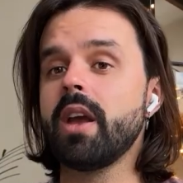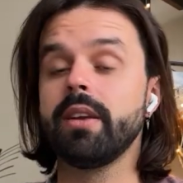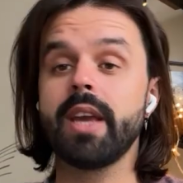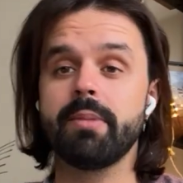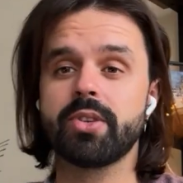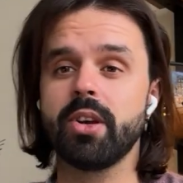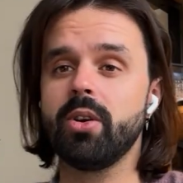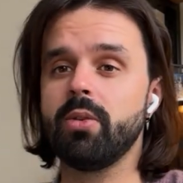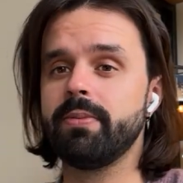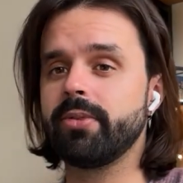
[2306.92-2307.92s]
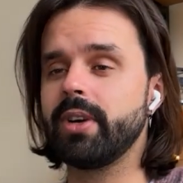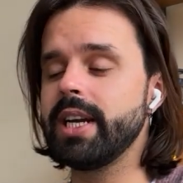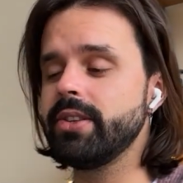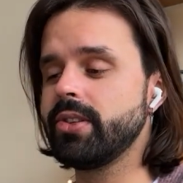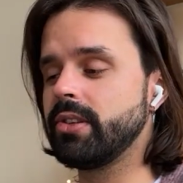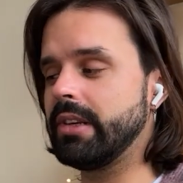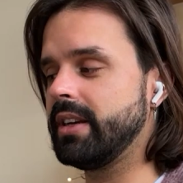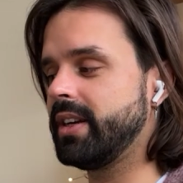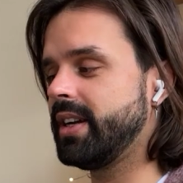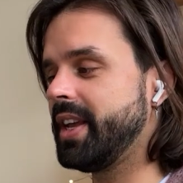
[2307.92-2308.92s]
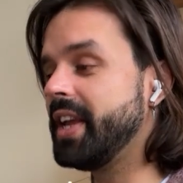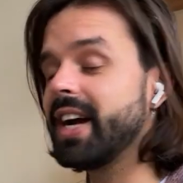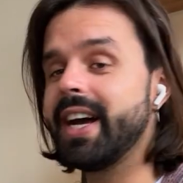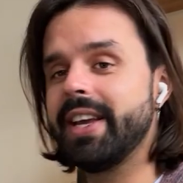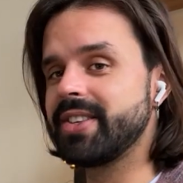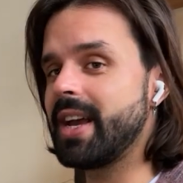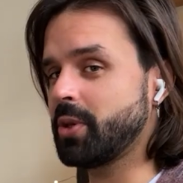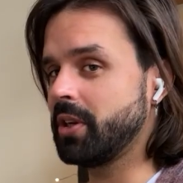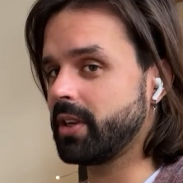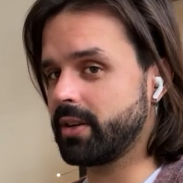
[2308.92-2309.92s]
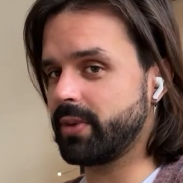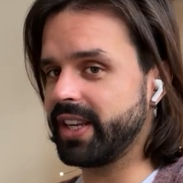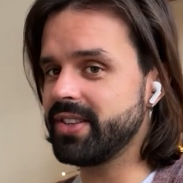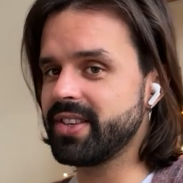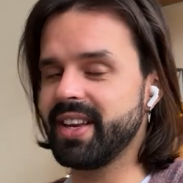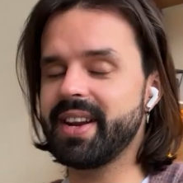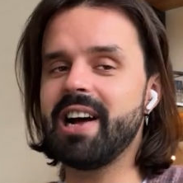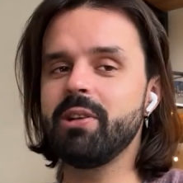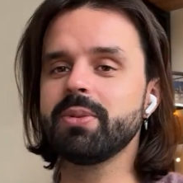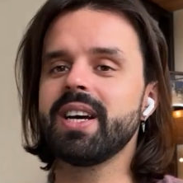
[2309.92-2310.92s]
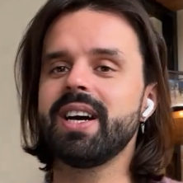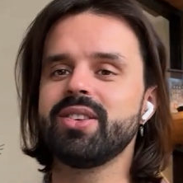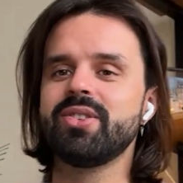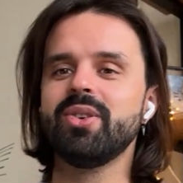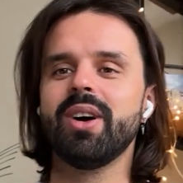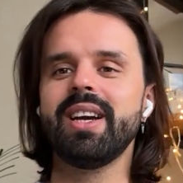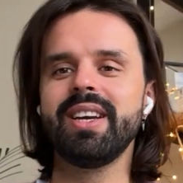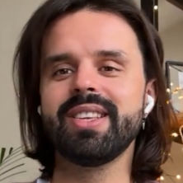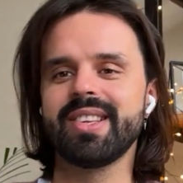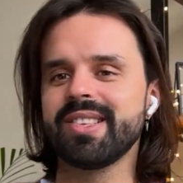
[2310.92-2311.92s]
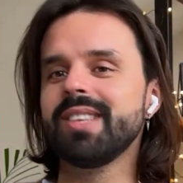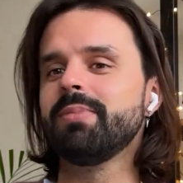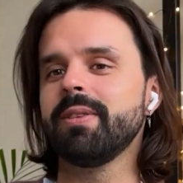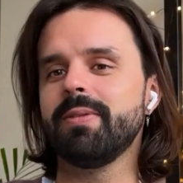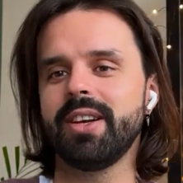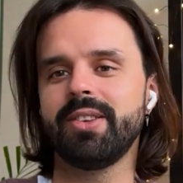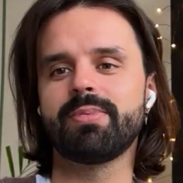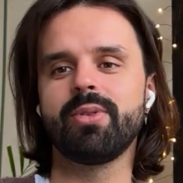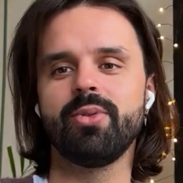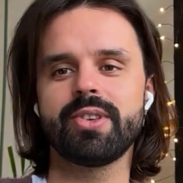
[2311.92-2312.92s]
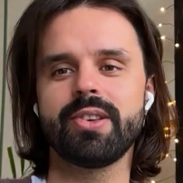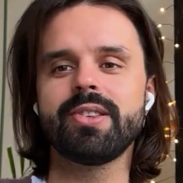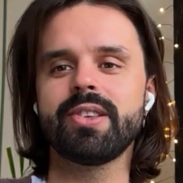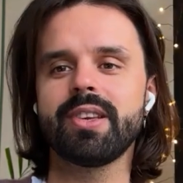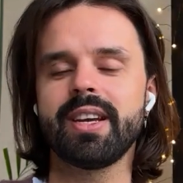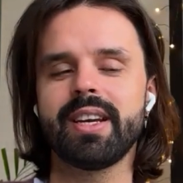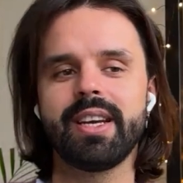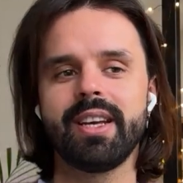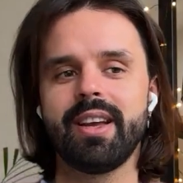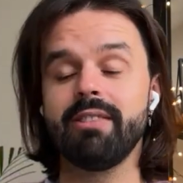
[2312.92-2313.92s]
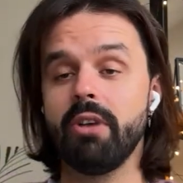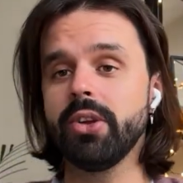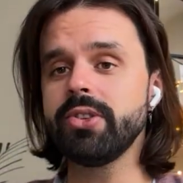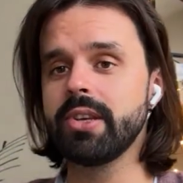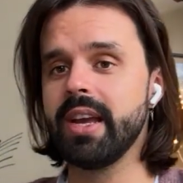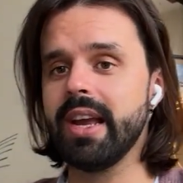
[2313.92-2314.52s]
Yeah, so for us, AI is absolutely great. It helped us to ease and simplify the process a lot.